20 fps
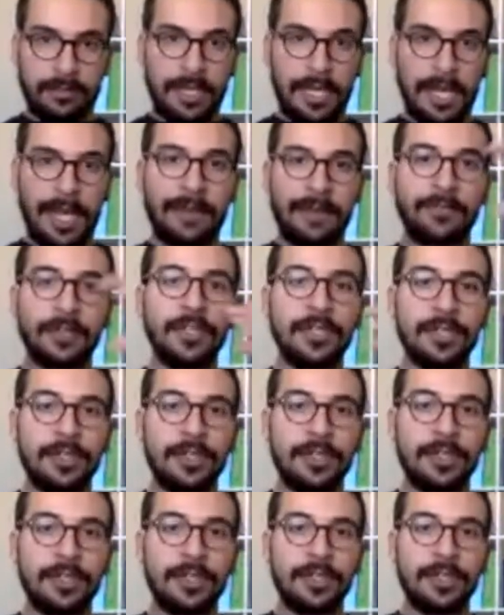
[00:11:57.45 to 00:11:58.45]
after you
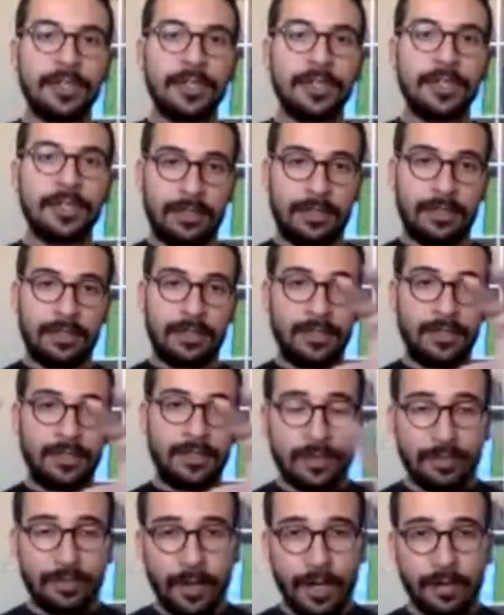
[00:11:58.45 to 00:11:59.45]
do this,
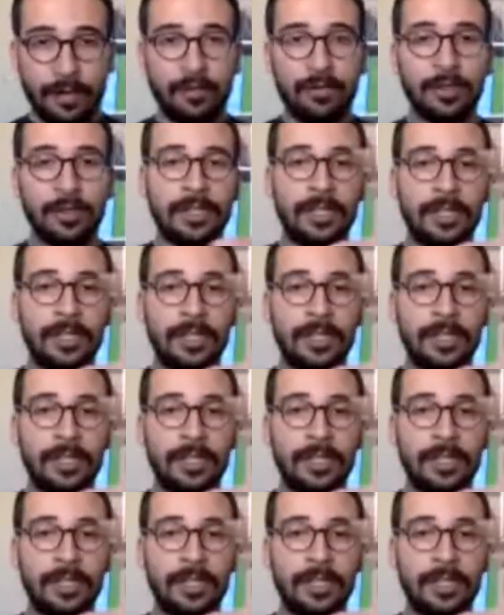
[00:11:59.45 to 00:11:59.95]
GeoSpark will